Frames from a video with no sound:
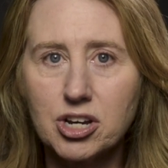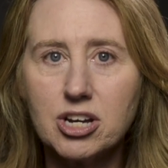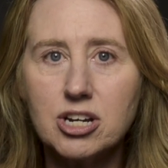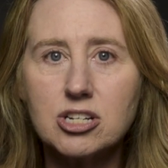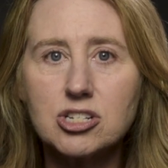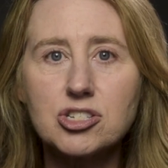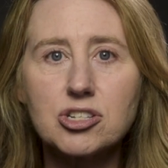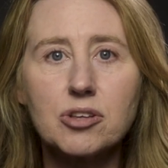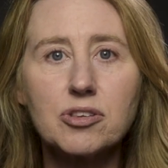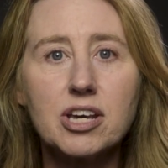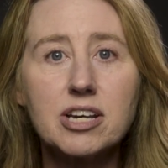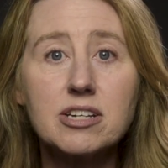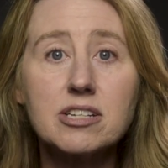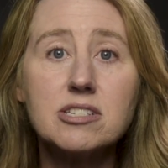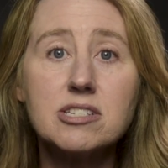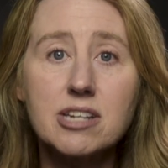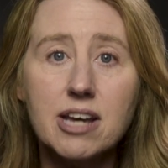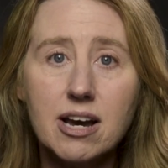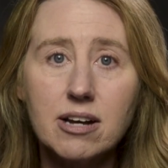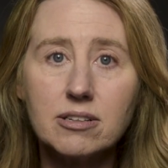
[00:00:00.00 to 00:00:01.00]
so they
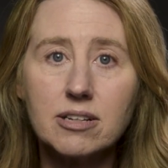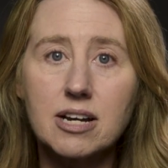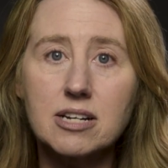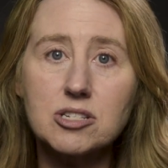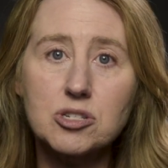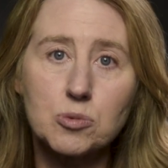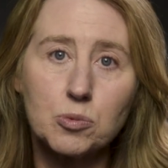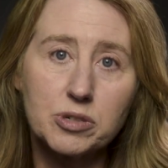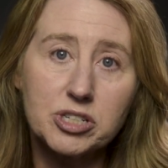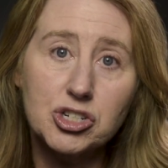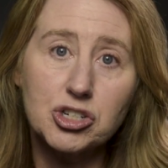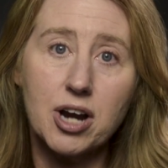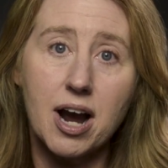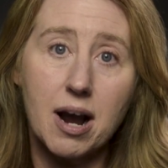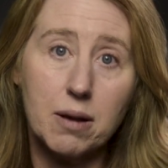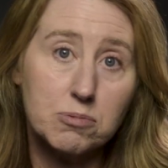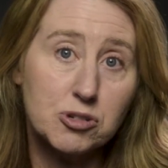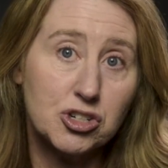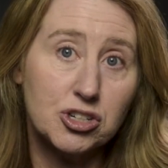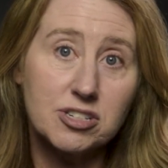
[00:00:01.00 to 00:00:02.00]
can tell us which
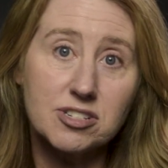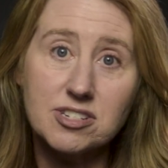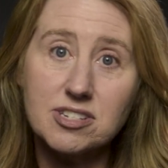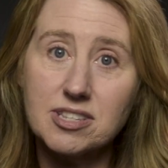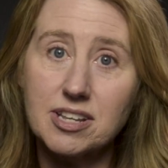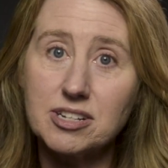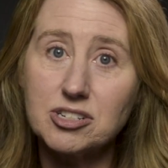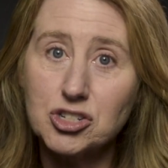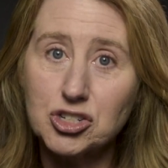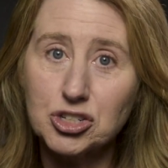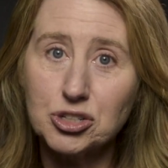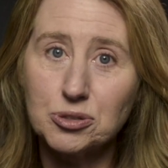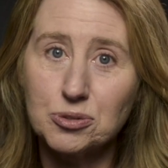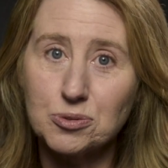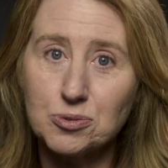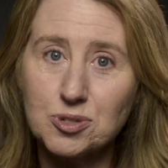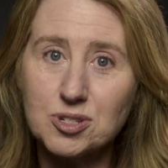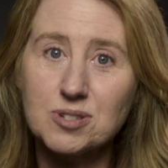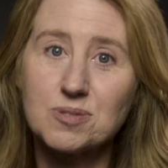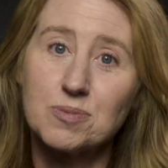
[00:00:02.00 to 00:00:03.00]
options they
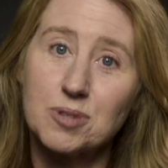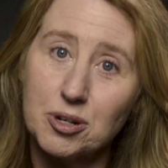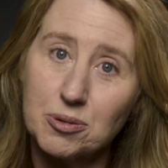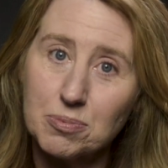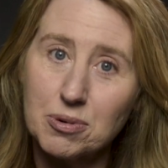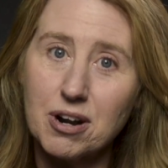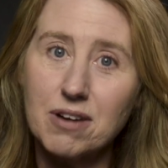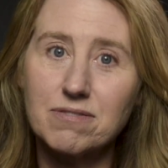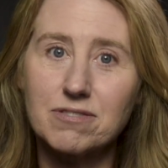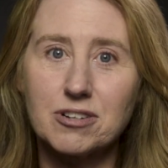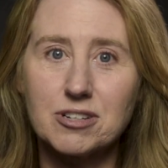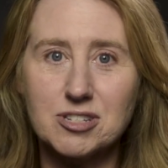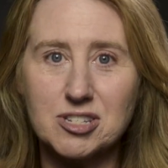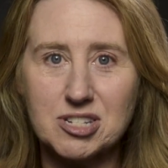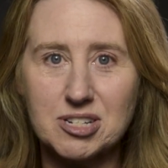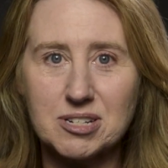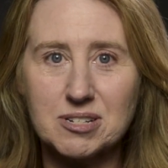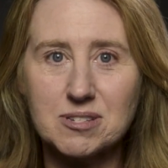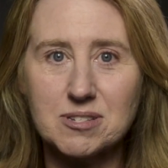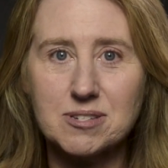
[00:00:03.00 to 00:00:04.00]
choose, their
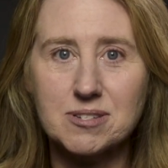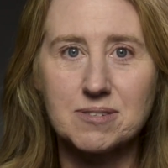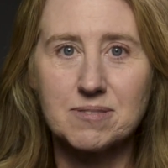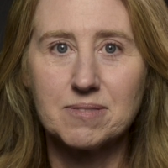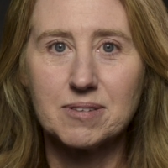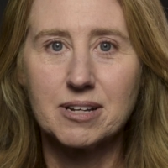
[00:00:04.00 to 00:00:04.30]
preferences.